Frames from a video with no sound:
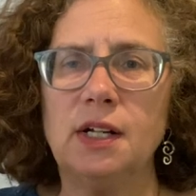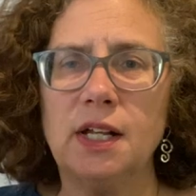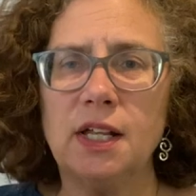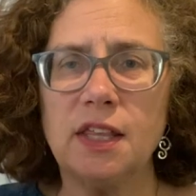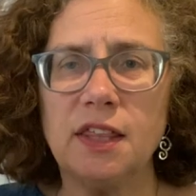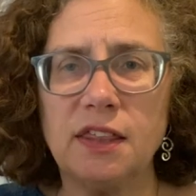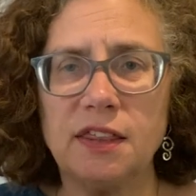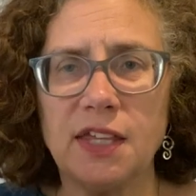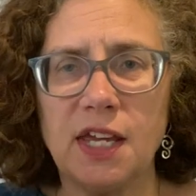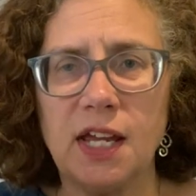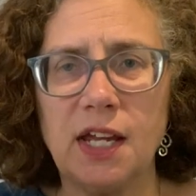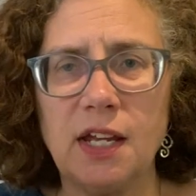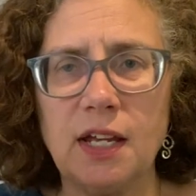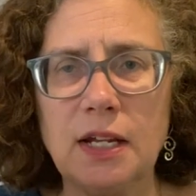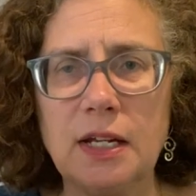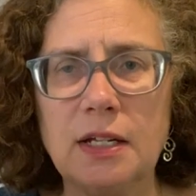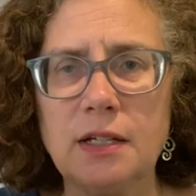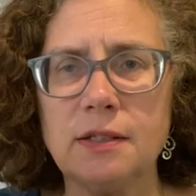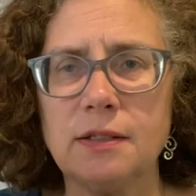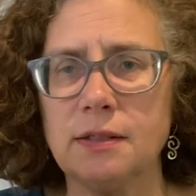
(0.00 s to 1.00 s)

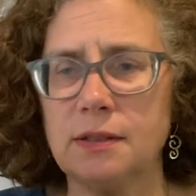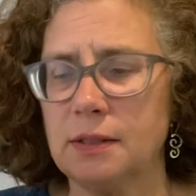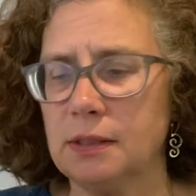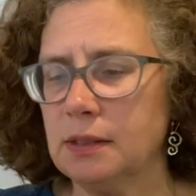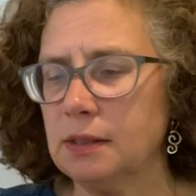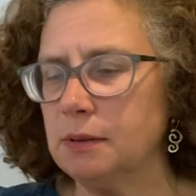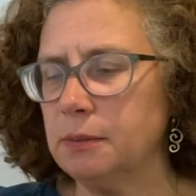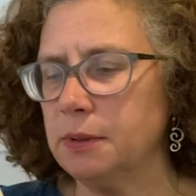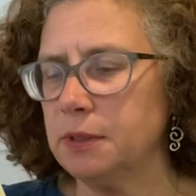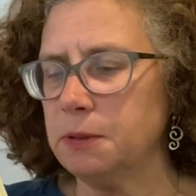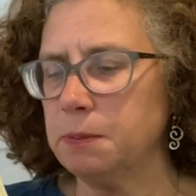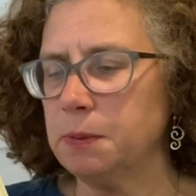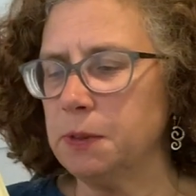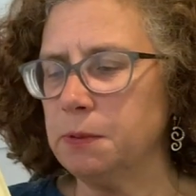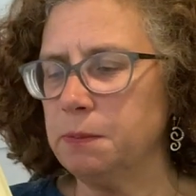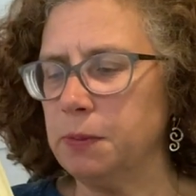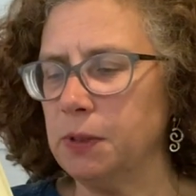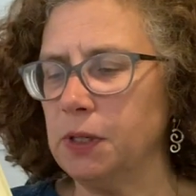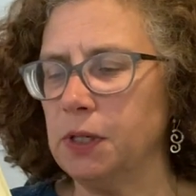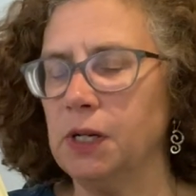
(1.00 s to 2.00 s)
Thanks,
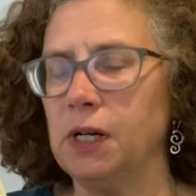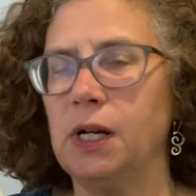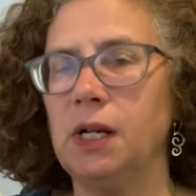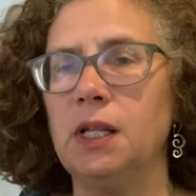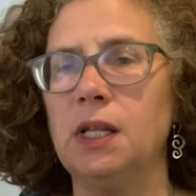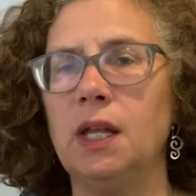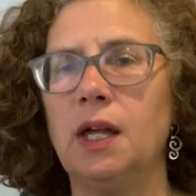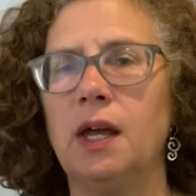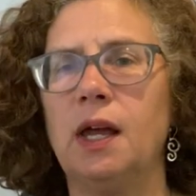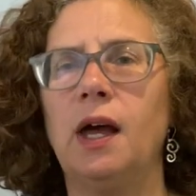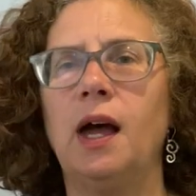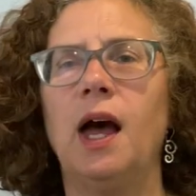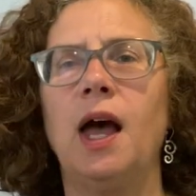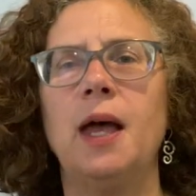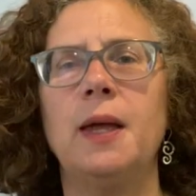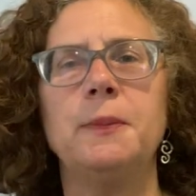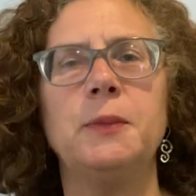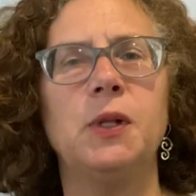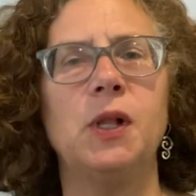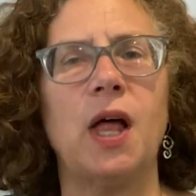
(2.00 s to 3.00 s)
whispered Pearl.
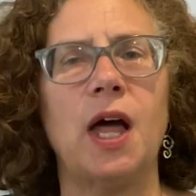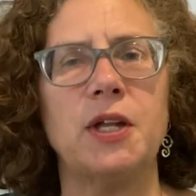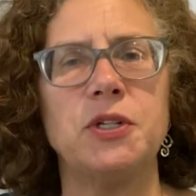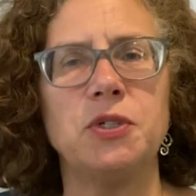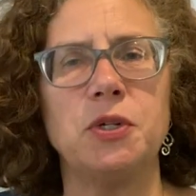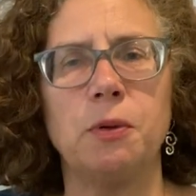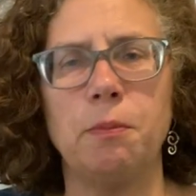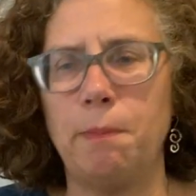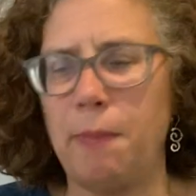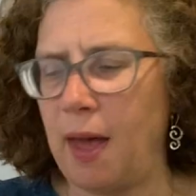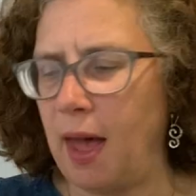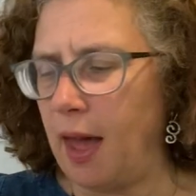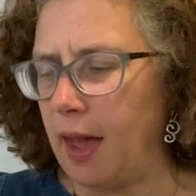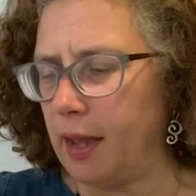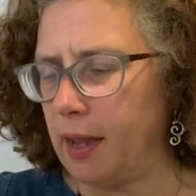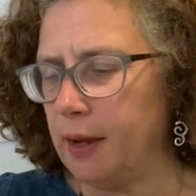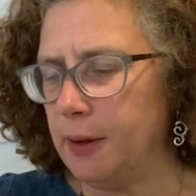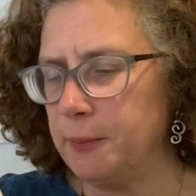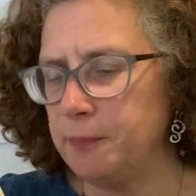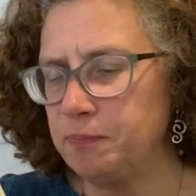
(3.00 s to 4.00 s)
I'm glad you're
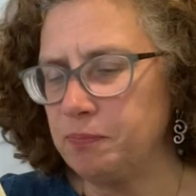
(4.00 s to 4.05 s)
back.